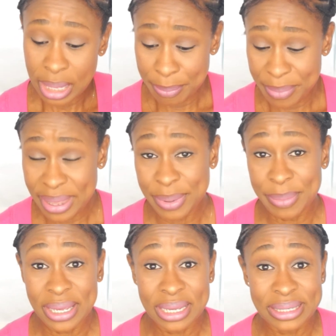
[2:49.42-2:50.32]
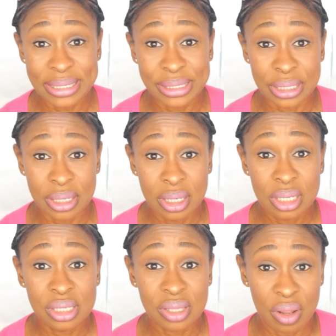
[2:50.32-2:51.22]
maybe because it's a
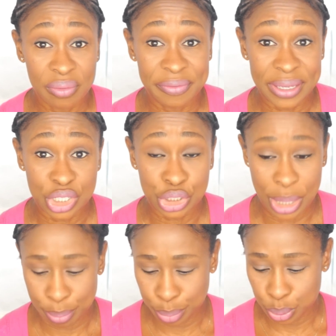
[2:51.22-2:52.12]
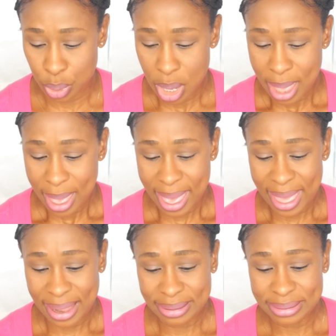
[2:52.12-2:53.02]
sulfate shampoo
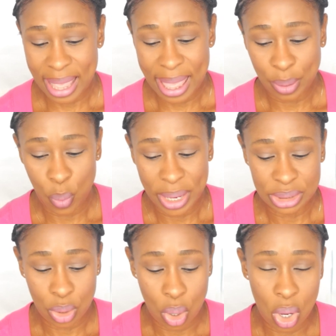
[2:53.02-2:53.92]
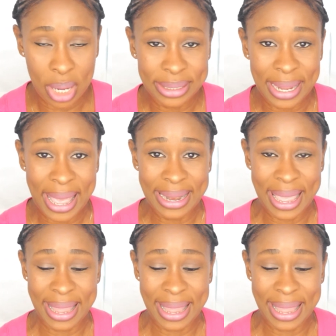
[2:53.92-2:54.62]
and I went on and I